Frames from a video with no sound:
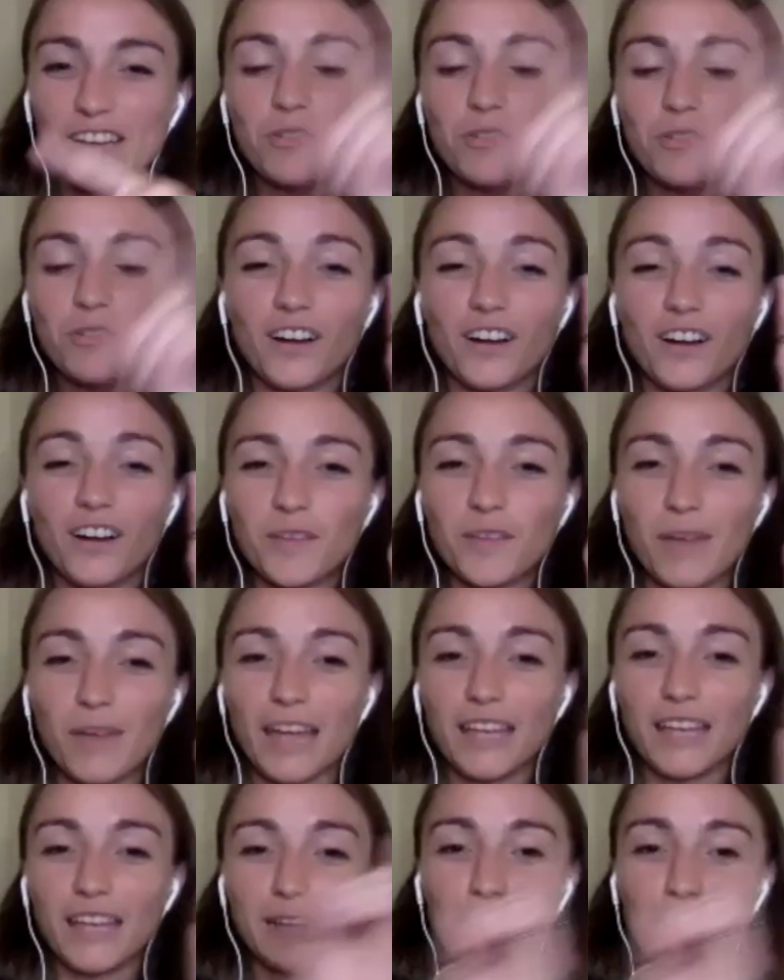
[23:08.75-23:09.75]
call them
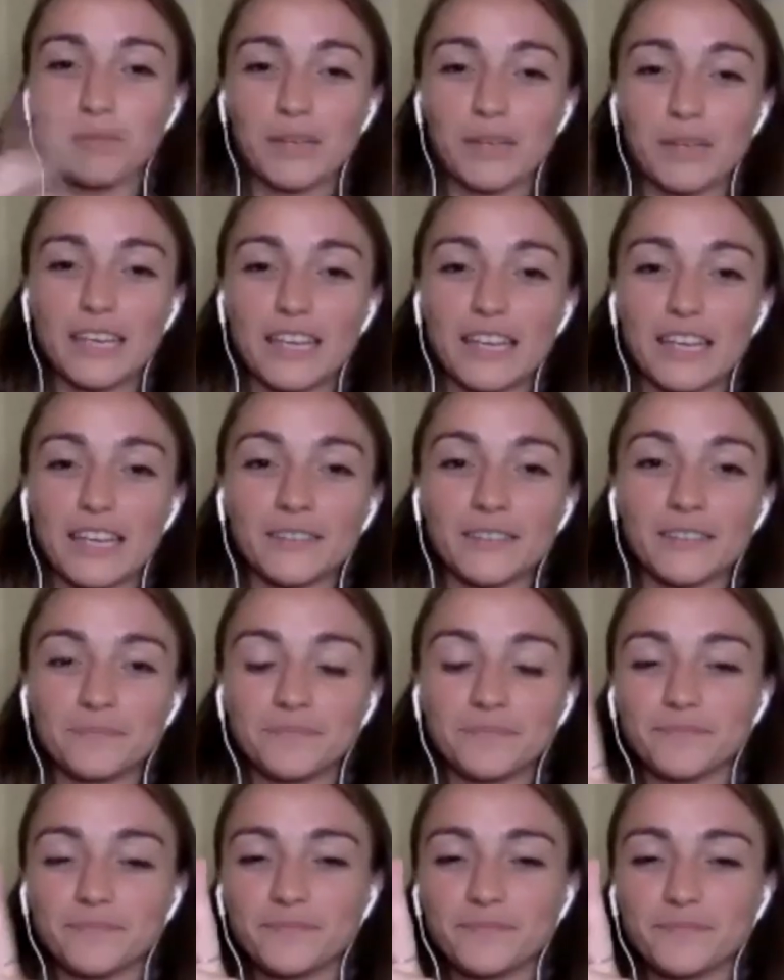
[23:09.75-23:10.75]
A and B.
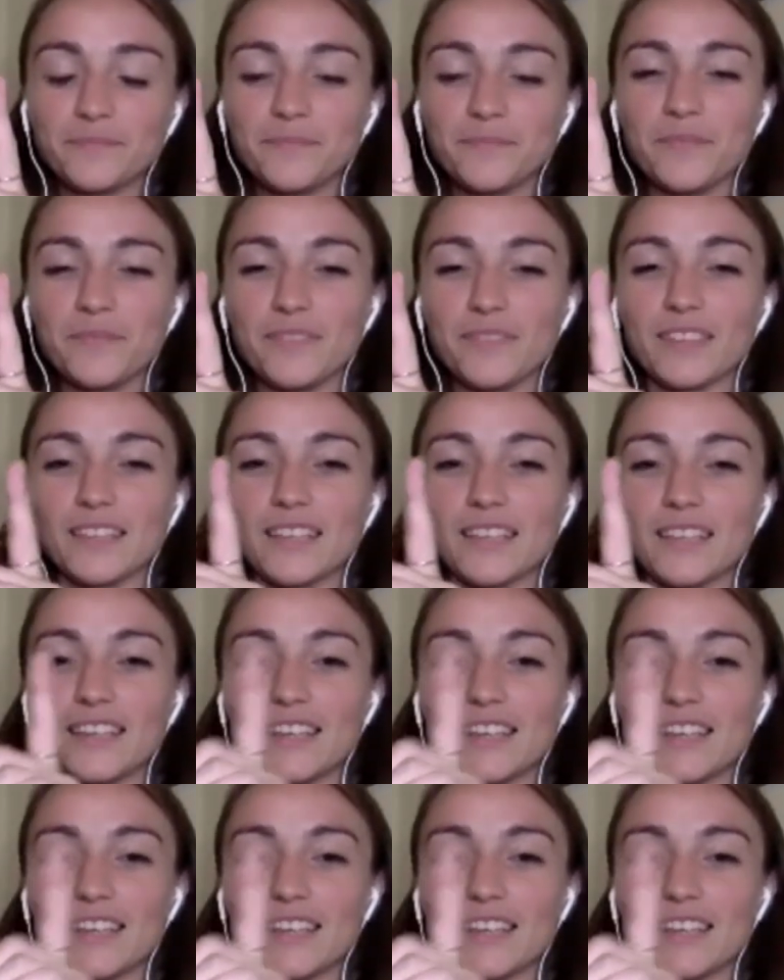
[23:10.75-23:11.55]
Yeah,